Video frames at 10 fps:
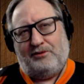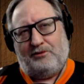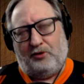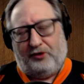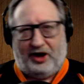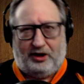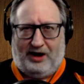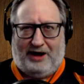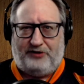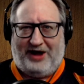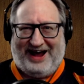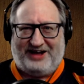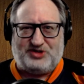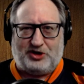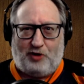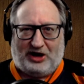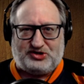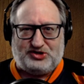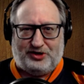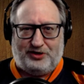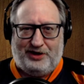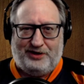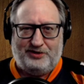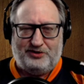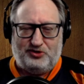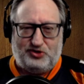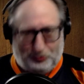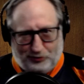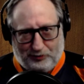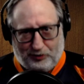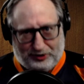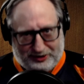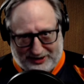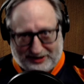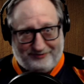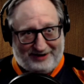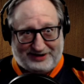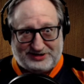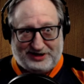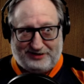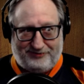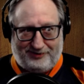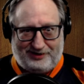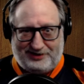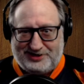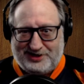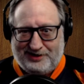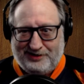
We're not allowed to ask the question, do we really need a vaccine for this?